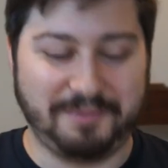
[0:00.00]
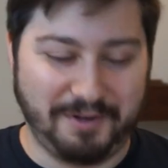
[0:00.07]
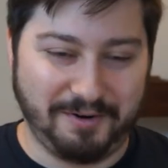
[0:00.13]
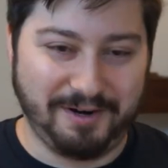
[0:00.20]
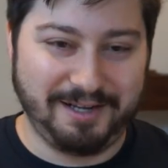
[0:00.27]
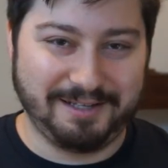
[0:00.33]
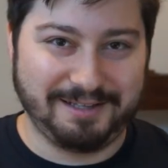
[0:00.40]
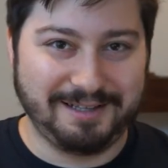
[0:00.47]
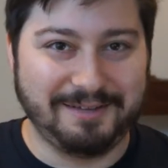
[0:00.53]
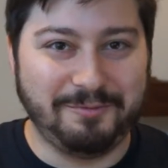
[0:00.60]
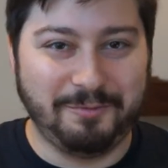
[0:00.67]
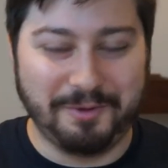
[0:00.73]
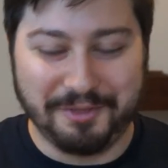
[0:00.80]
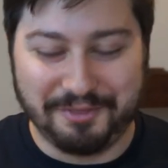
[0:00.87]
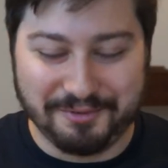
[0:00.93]
All right,
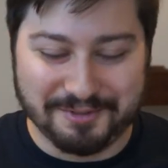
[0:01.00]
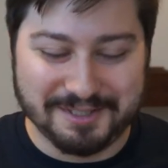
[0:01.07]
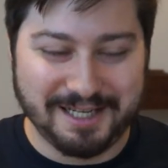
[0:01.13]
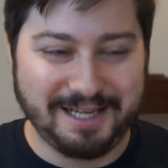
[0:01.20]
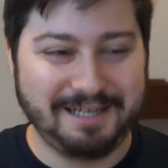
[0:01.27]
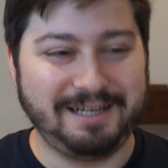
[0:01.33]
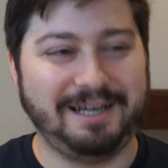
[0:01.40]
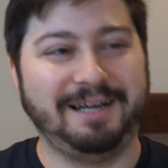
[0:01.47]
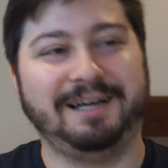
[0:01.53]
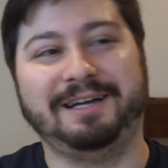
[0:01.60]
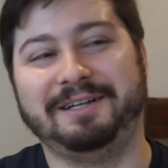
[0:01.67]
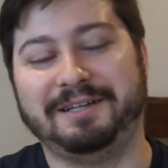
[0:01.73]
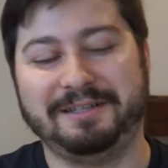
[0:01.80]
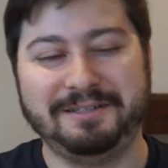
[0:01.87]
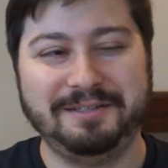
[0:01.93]
1 through 10.
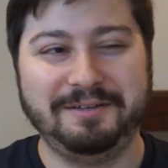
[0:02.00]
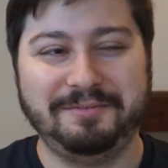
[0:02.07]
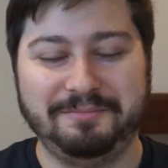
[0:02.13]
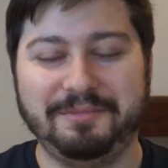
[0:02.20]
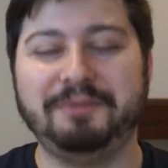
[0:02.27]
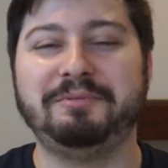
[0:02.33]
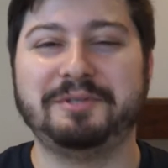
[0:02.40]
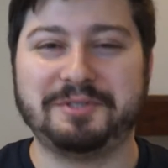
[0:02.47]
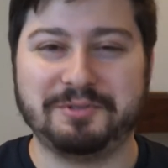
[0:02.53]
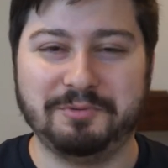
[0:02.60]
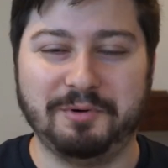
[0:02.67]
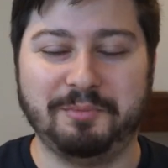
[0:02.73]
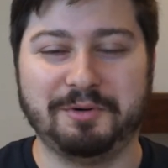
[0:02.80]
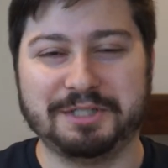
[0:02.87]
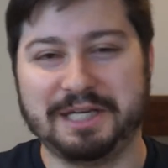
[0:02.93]
Maybe let's do
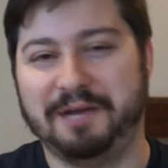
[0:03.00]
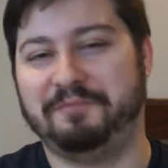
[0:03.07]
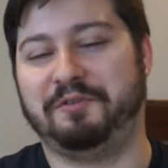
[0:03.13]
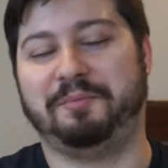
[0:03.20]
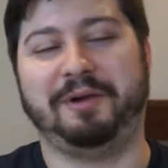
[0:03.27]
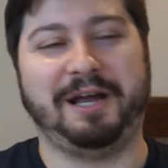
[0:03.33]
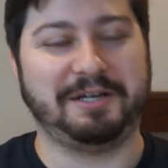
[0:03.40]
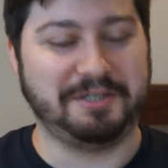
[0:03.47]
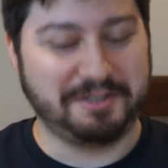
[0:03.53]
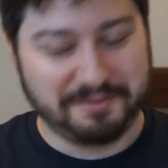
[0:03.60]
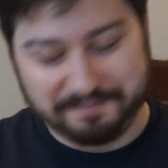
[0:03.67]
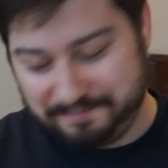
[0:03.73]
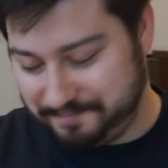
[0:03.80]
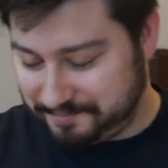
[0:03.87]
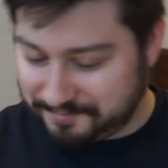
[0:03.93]
it one more time for practice.
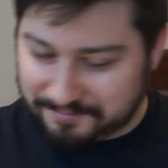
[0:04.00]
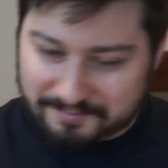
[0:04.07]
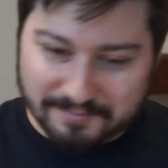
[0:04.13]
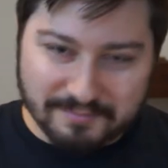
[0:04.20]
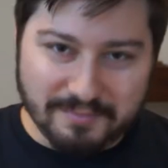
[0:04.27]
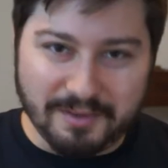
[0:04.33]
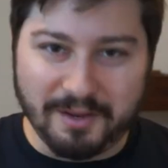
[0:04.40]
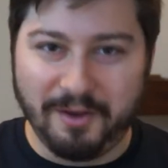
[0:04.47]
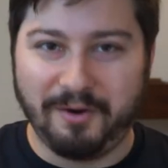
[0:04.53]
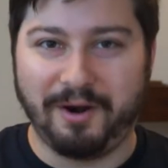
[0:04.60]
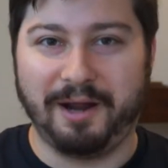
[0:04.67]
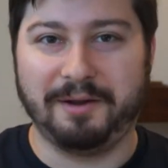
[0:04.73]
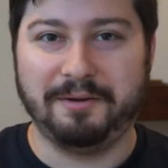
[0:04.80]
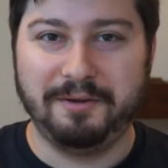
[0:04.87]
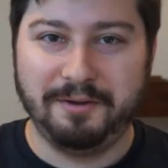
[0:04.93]
All
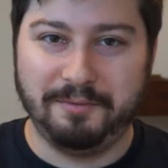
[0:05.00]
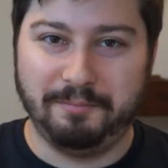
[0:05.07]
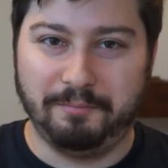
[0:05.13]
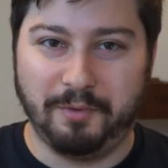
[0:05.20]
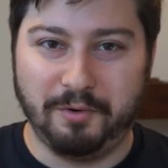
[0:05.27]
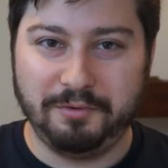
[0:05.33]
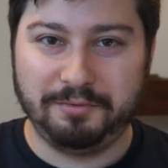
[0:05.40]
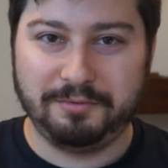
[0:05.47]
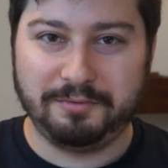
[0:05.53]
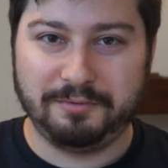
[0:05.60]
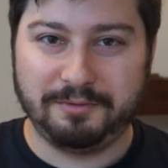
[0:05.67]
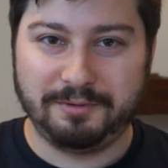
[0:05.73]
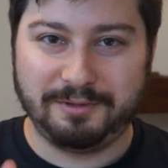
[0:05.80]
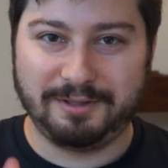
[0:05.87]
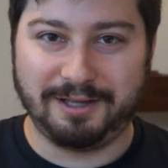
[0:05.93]
right, 1, 2,
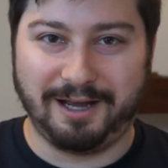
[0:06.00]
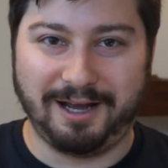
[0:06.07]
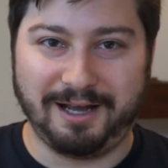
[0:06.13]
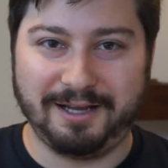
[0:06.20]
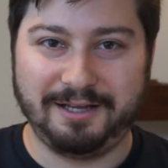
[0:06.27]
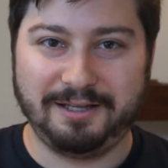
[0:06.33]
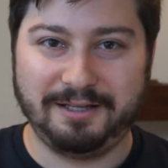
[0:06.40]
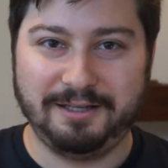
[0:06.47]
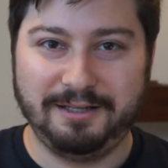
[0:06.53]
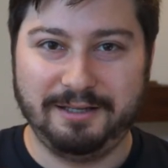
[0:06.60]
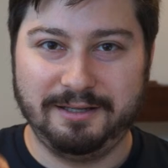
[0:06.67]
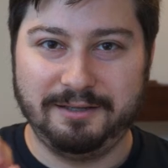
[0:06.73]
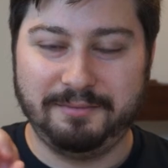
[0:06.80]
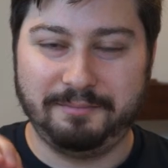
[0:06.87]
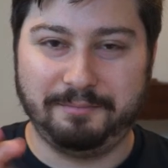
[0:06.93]
3,
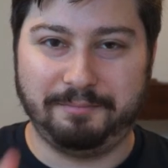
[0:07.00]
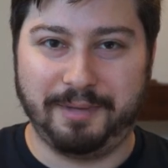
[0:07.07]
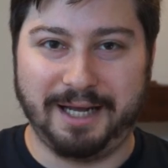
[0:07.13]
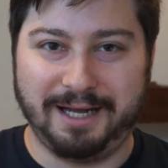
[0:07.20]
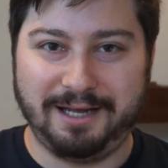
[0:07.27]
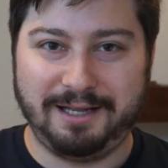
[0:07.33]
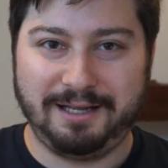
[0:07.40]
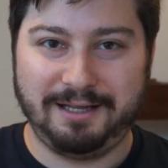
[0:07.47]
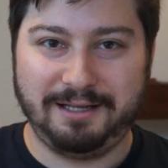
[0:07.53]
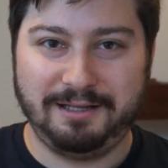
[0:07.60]
4, 5,